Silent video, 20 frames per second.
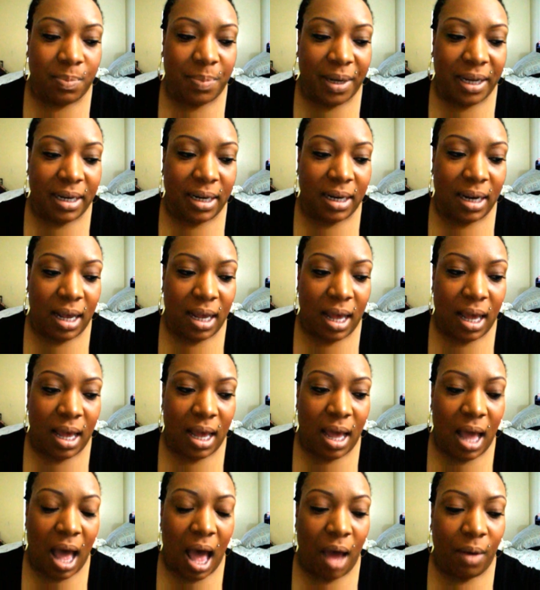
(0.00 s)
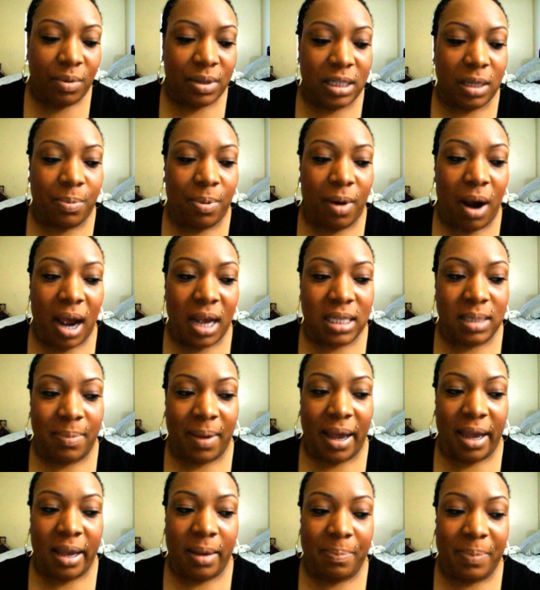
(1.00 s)
But I was surprised
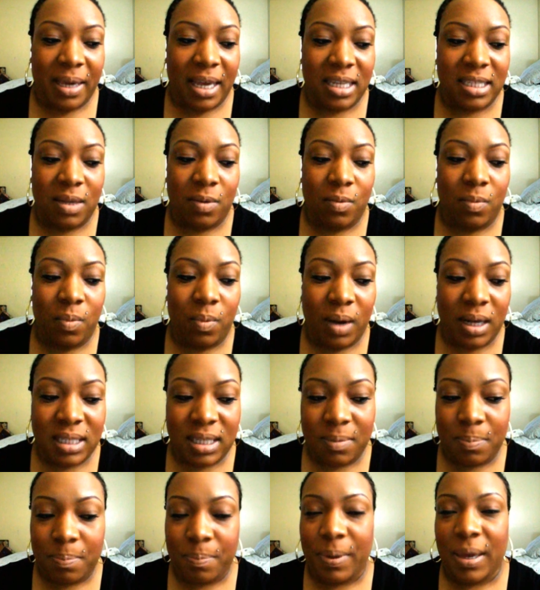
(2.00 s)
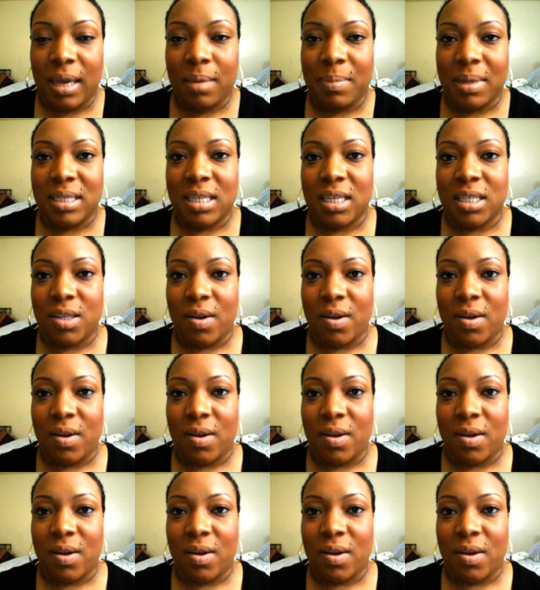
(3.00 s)
by it because it wasn't pigmented,